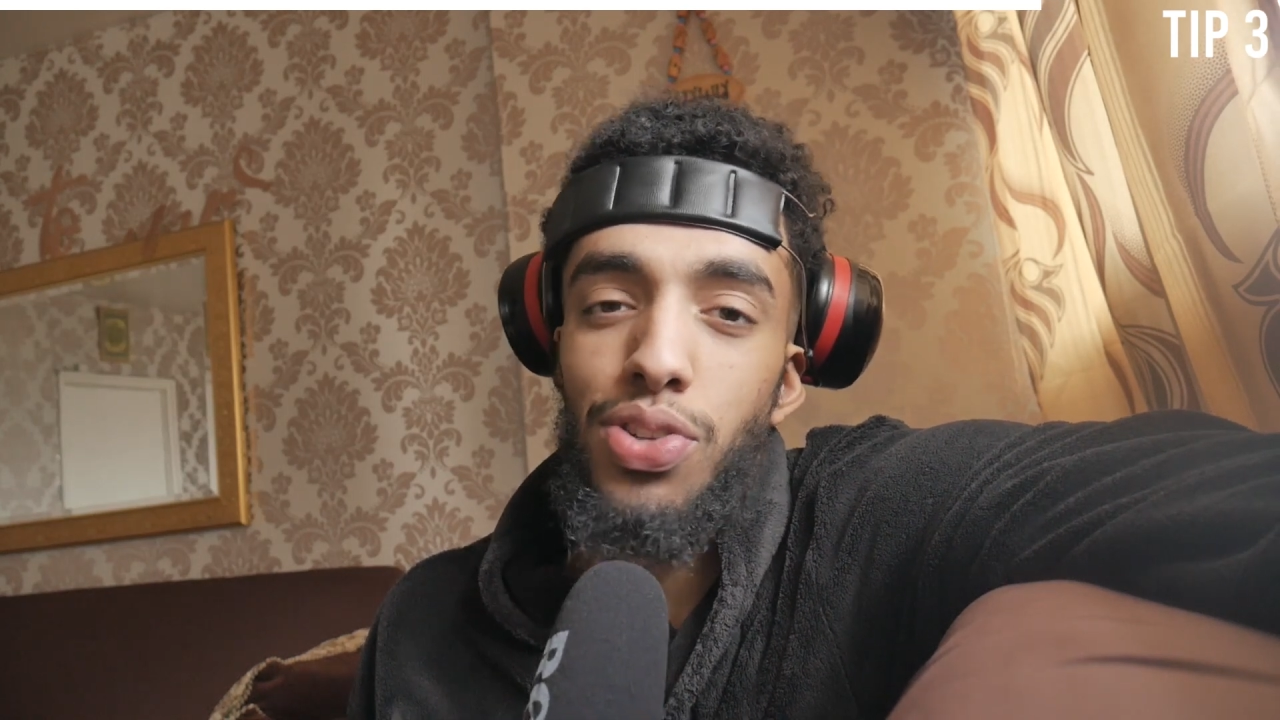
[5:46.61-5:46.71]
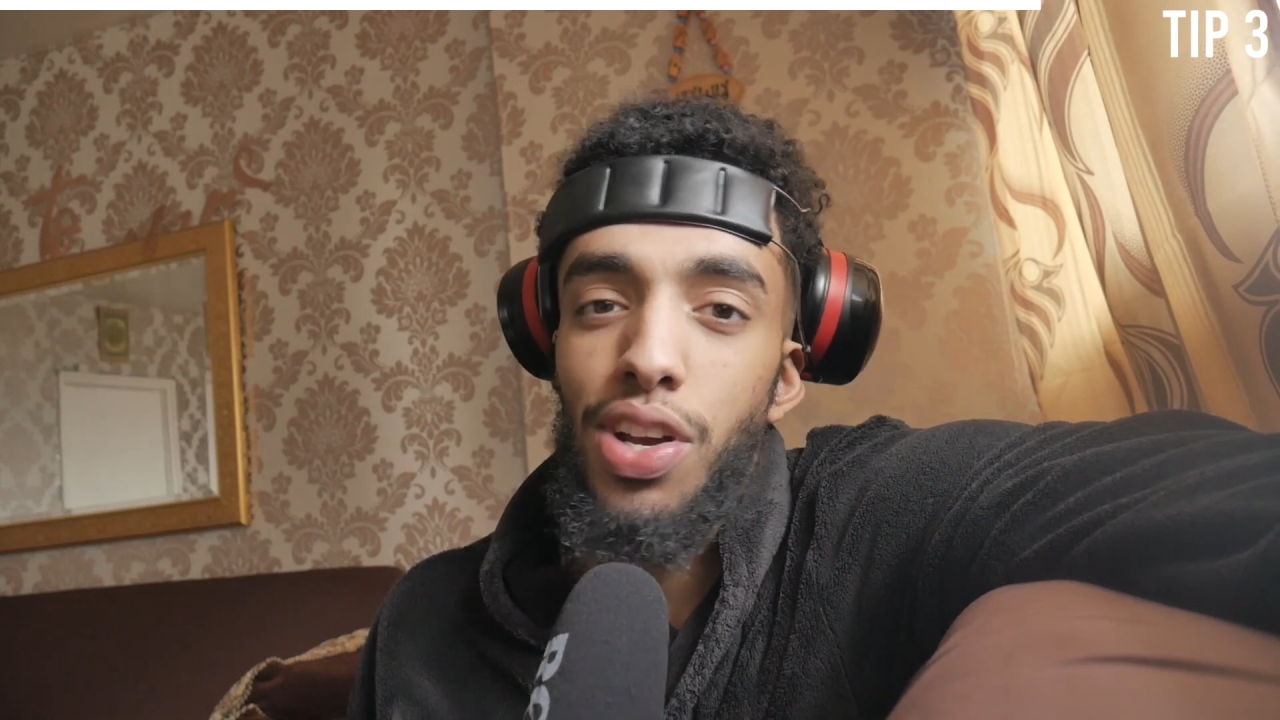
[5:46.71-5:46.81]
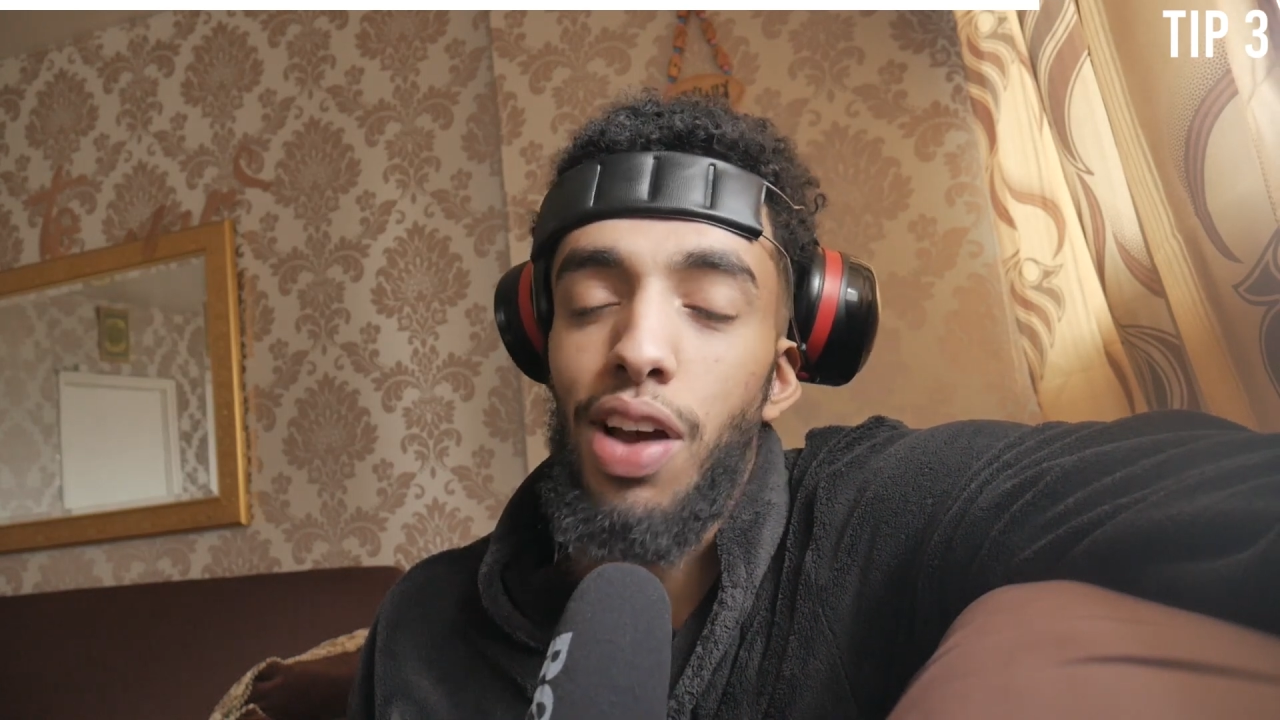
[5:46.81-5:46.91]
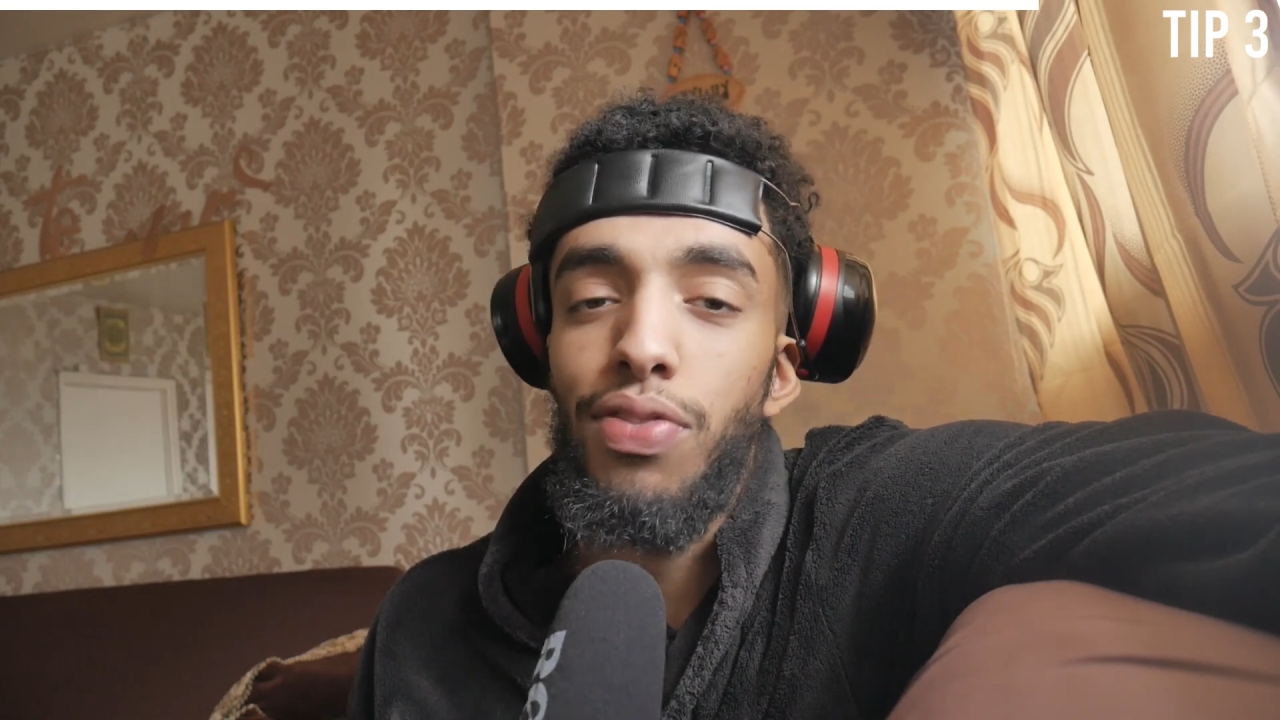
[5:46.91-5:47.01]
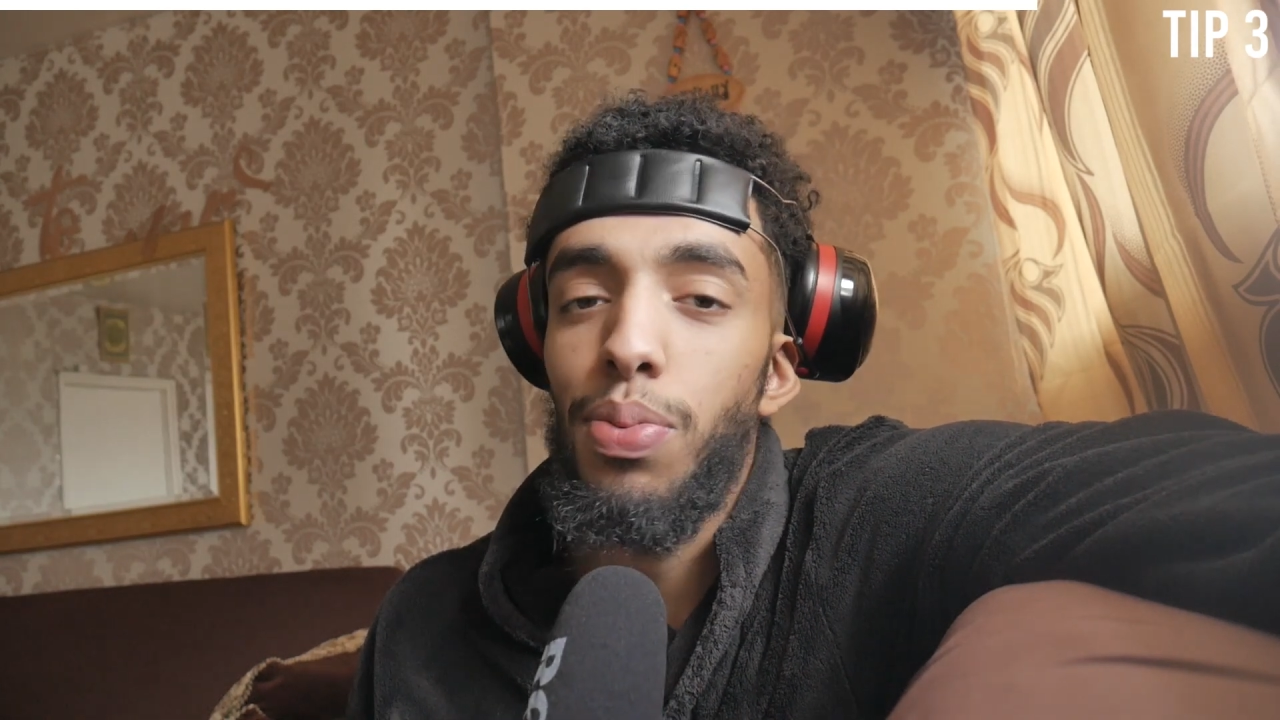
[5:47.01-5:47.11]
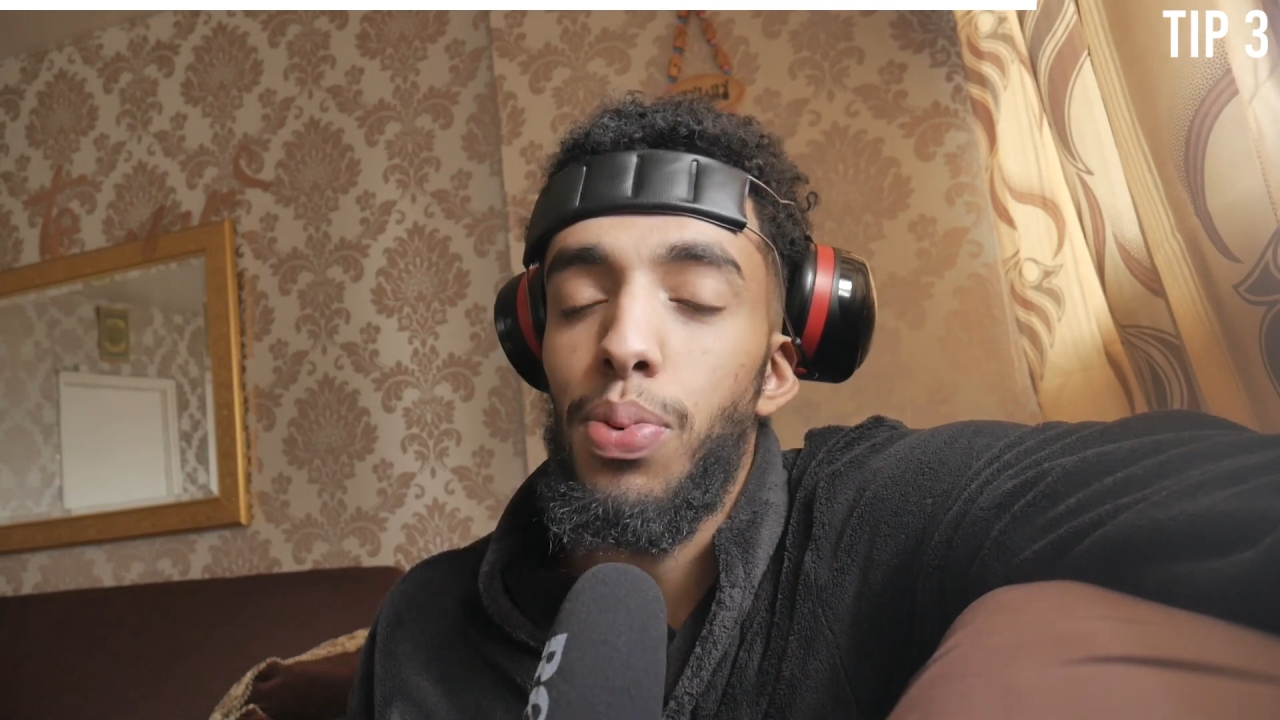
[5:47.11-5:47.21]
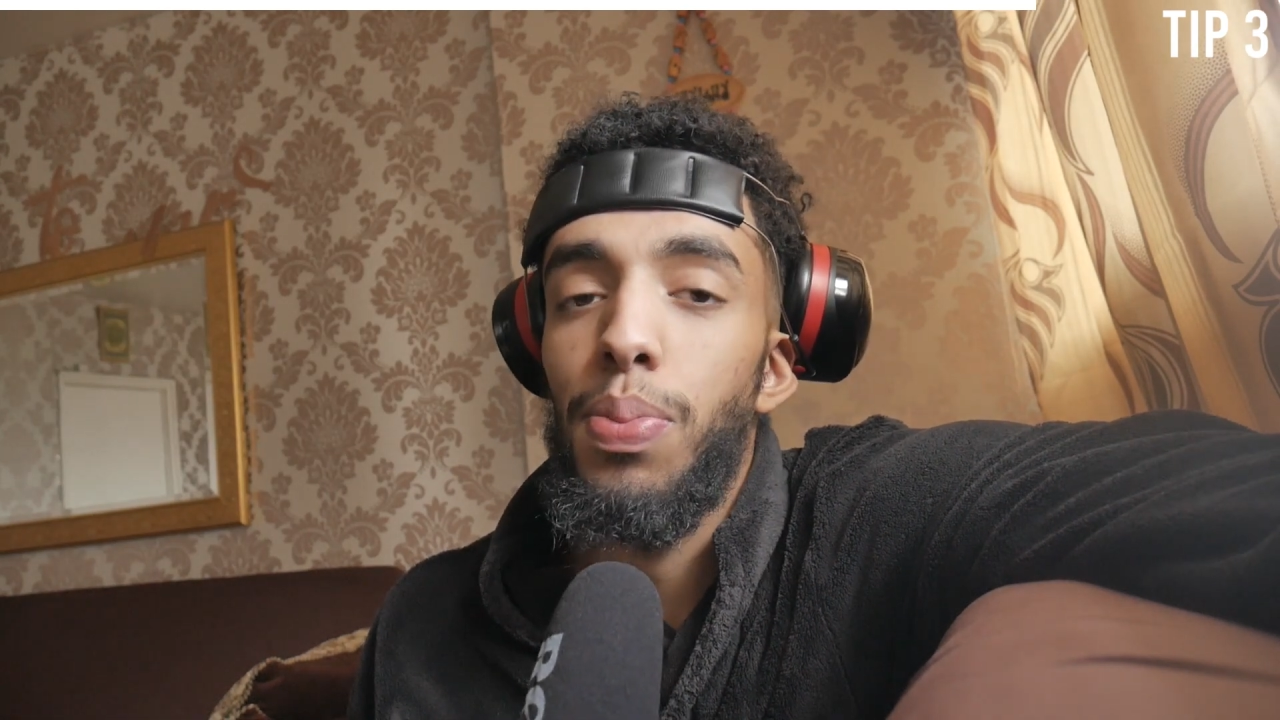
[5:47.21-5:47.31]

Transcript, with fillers: uncomfortable.